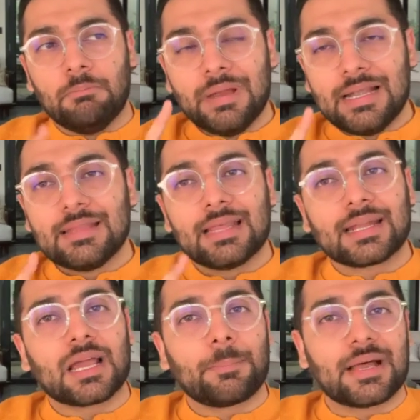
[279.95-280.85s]
Build
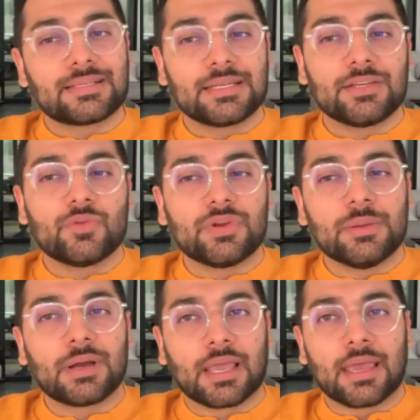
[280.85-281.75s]
that capacity to
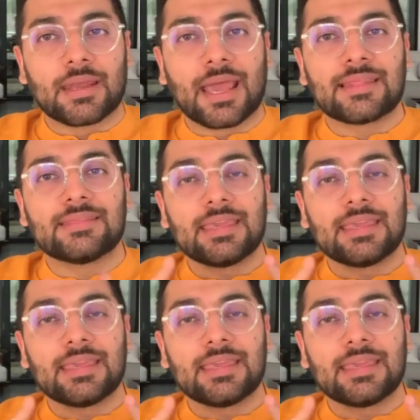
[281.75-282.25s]
dream again and